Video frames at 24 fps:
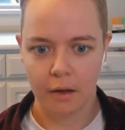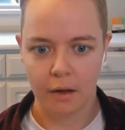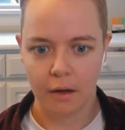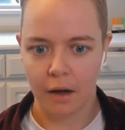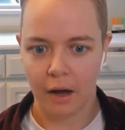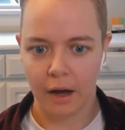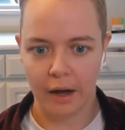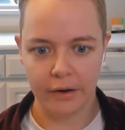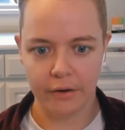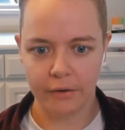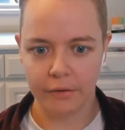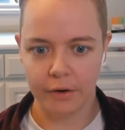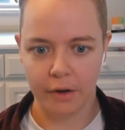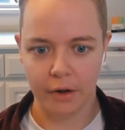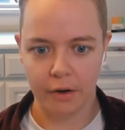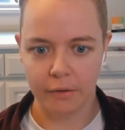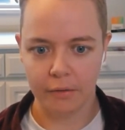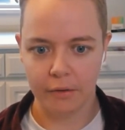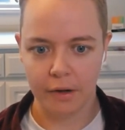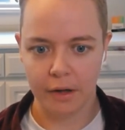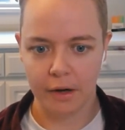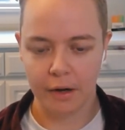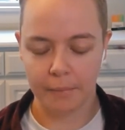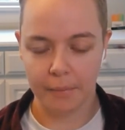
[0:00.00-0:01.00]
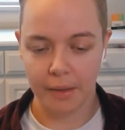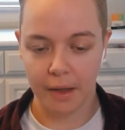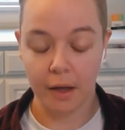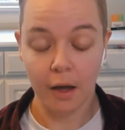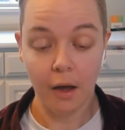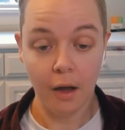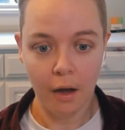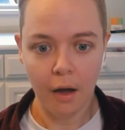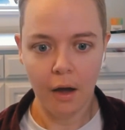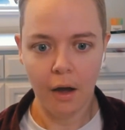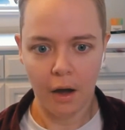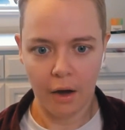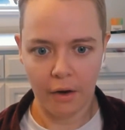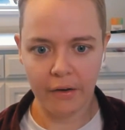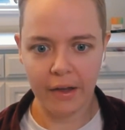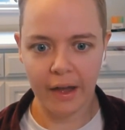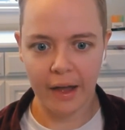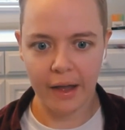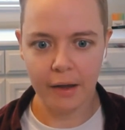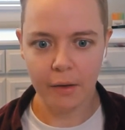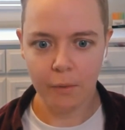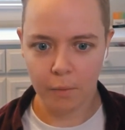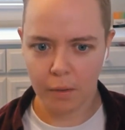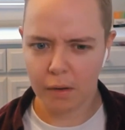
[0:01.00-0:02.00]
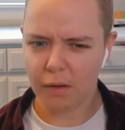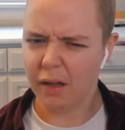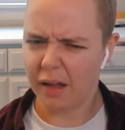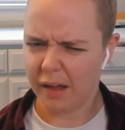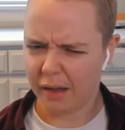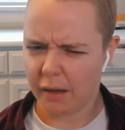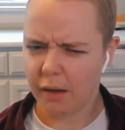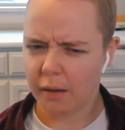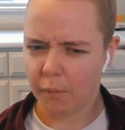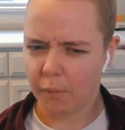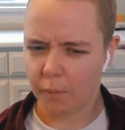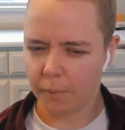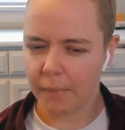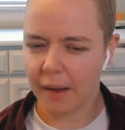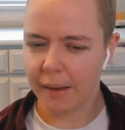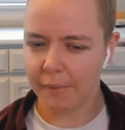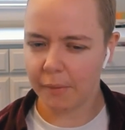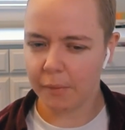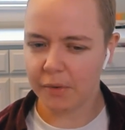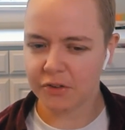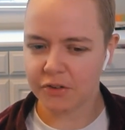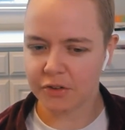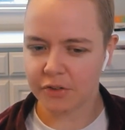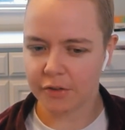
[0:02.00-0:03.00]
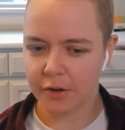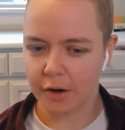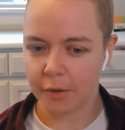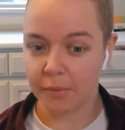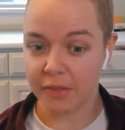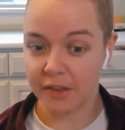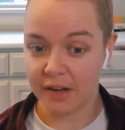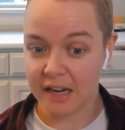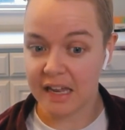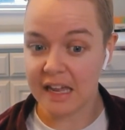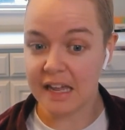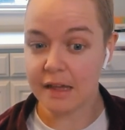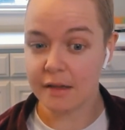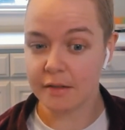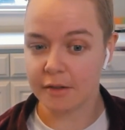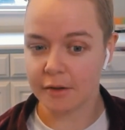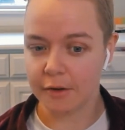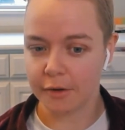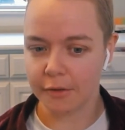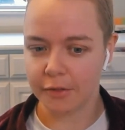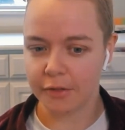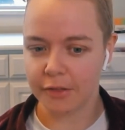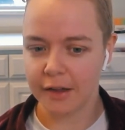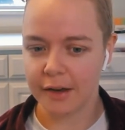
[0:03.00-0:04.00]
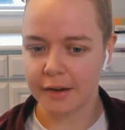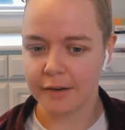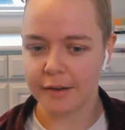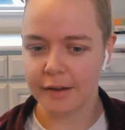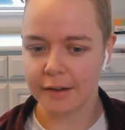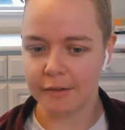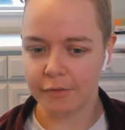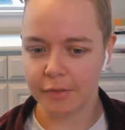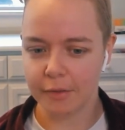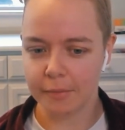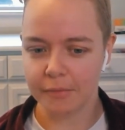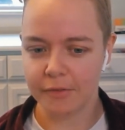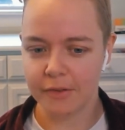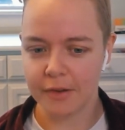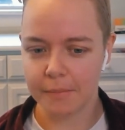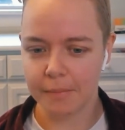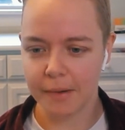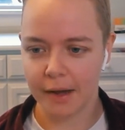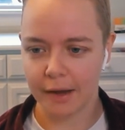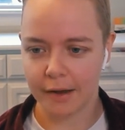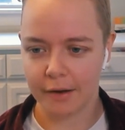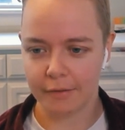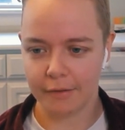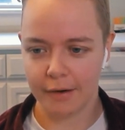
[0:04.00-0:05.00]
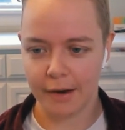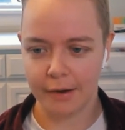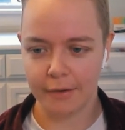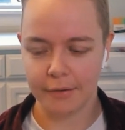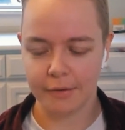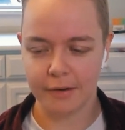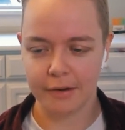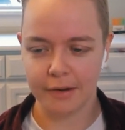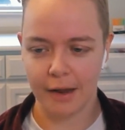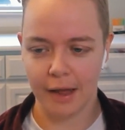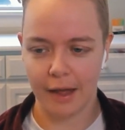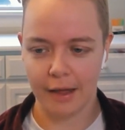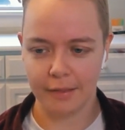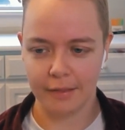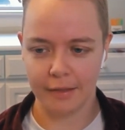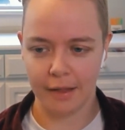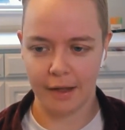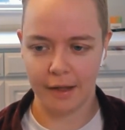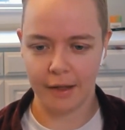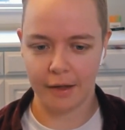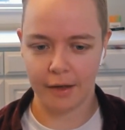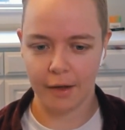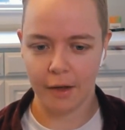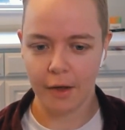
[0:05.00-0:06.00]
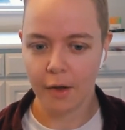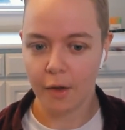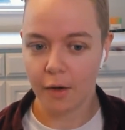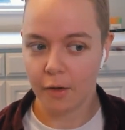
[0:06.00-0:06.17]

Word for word: I don't know. And I'm like, okay, well, like maybe we should start with an easier thing to give them feedback around and like